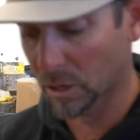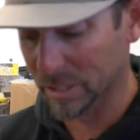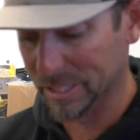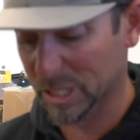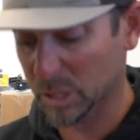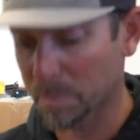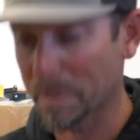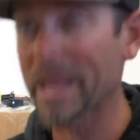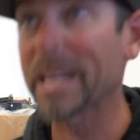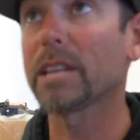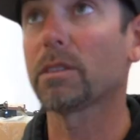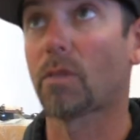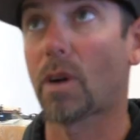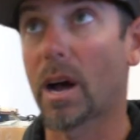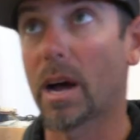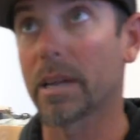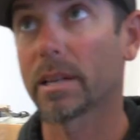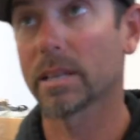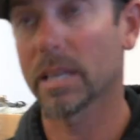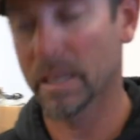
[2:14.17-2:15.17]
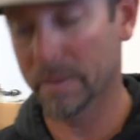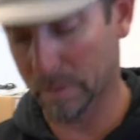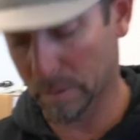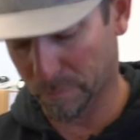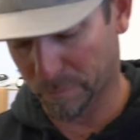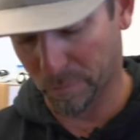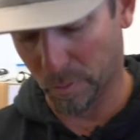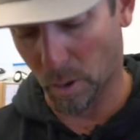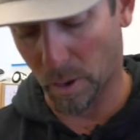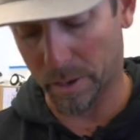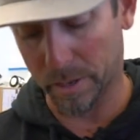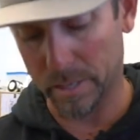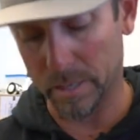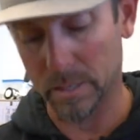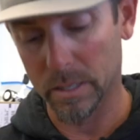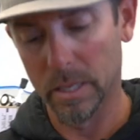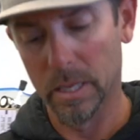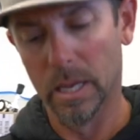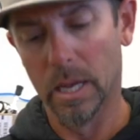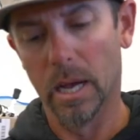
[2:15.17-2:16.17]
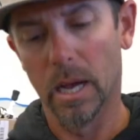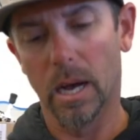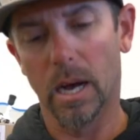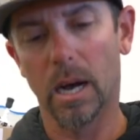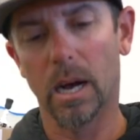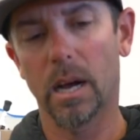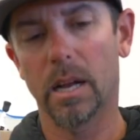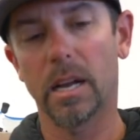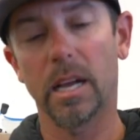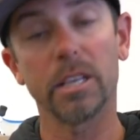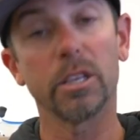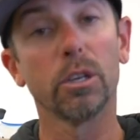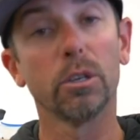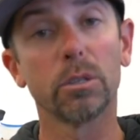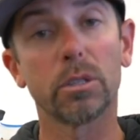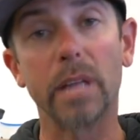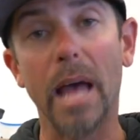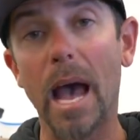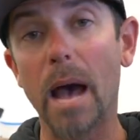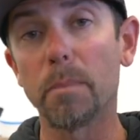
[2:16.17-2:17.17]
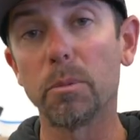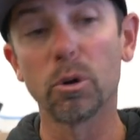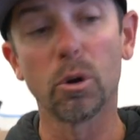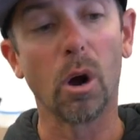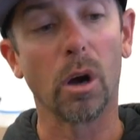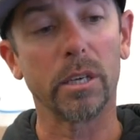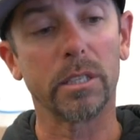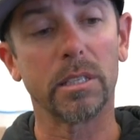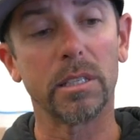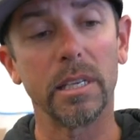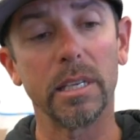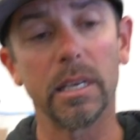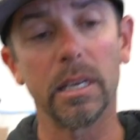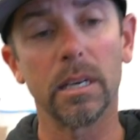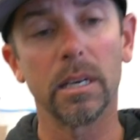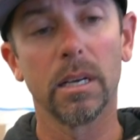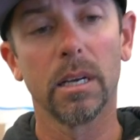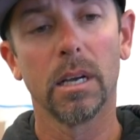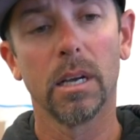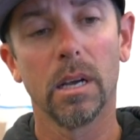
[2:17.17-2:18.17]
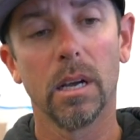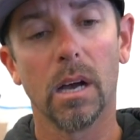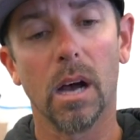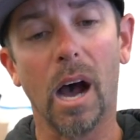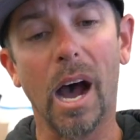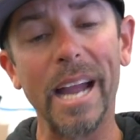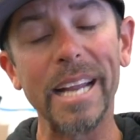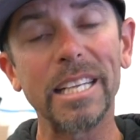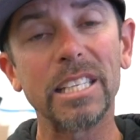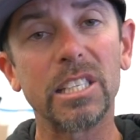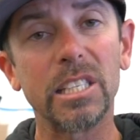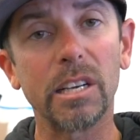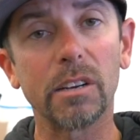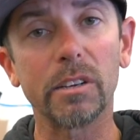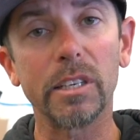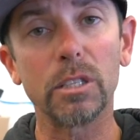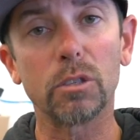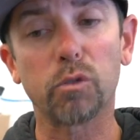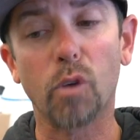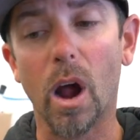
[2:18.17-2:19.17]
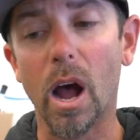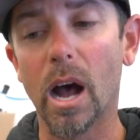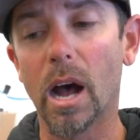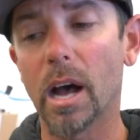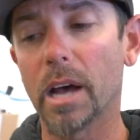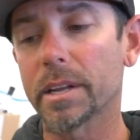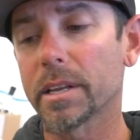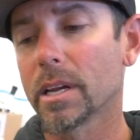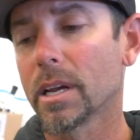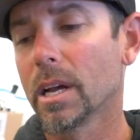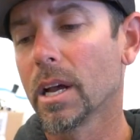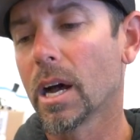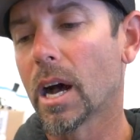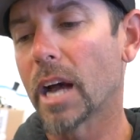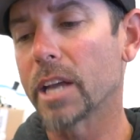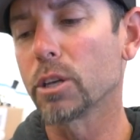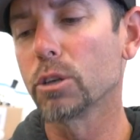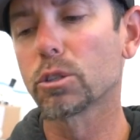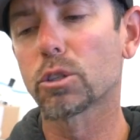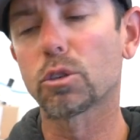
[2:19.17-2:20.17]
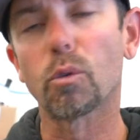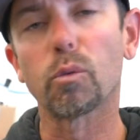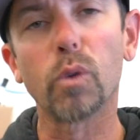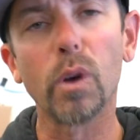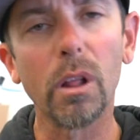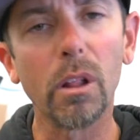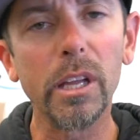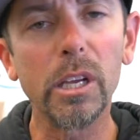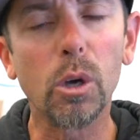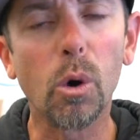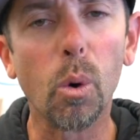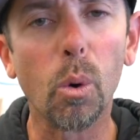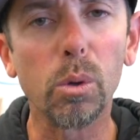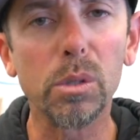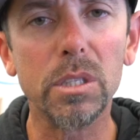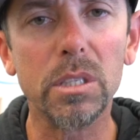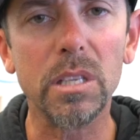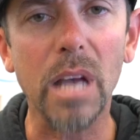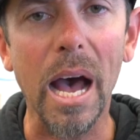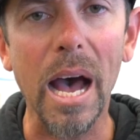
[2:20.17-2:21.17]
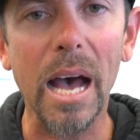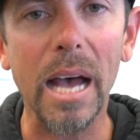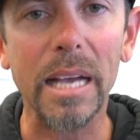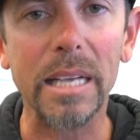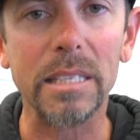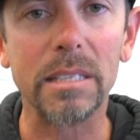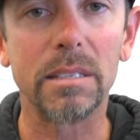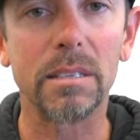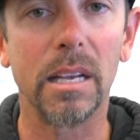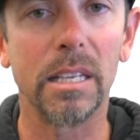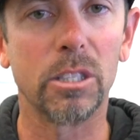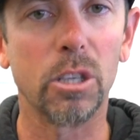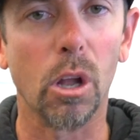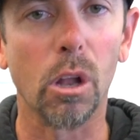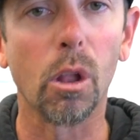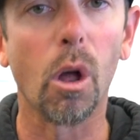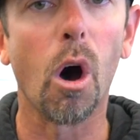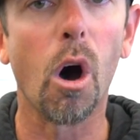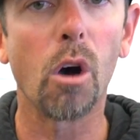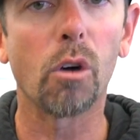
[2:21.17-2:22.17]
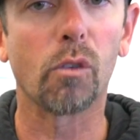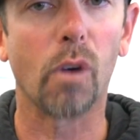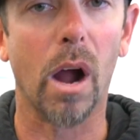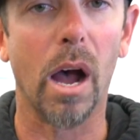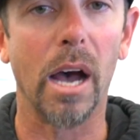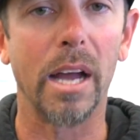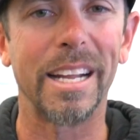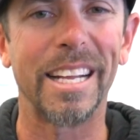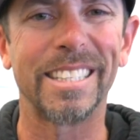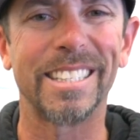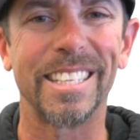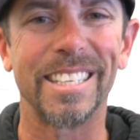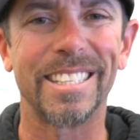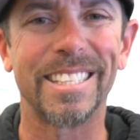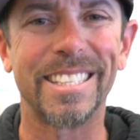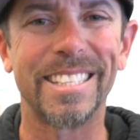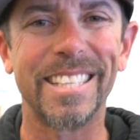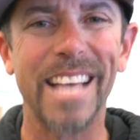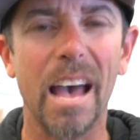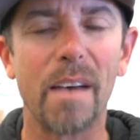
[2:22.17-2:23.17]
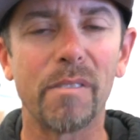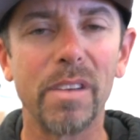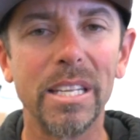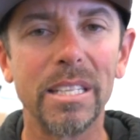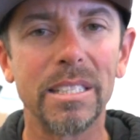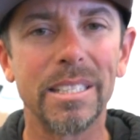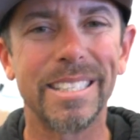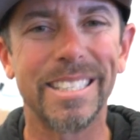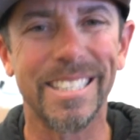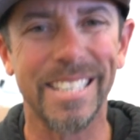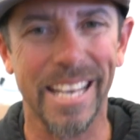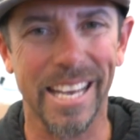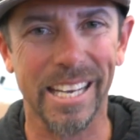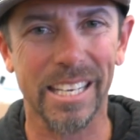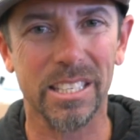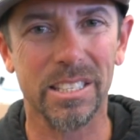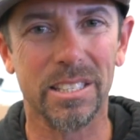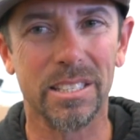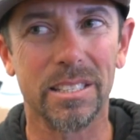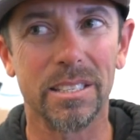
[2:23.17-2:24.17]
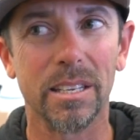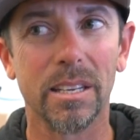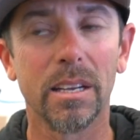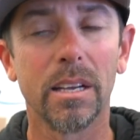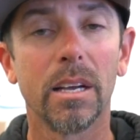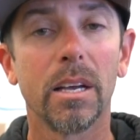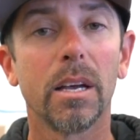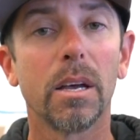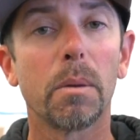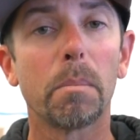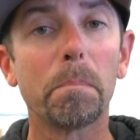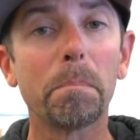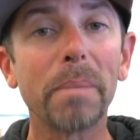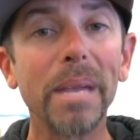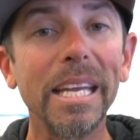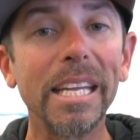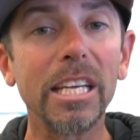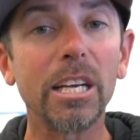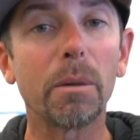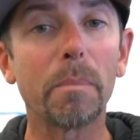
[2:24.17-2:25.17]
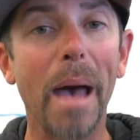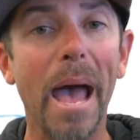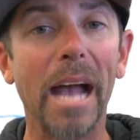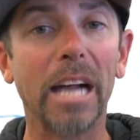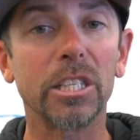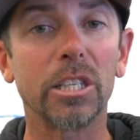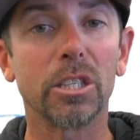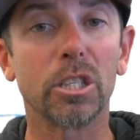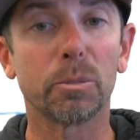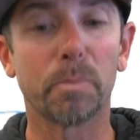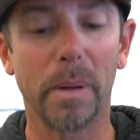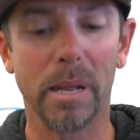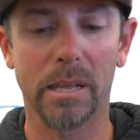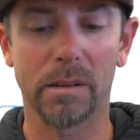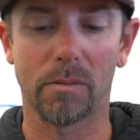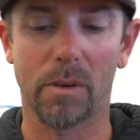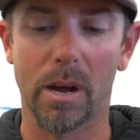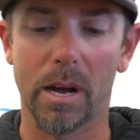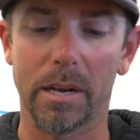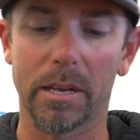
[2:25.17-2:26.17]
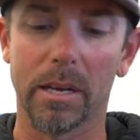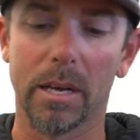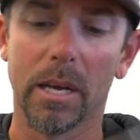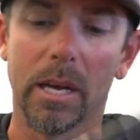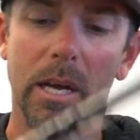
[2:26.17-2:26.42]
it on a spinning rod, even in Florida. And I used the Abu Garcia Ike series rod. I used a really cool size. It's a long rod. It's a 7'6" medium action spinning rod.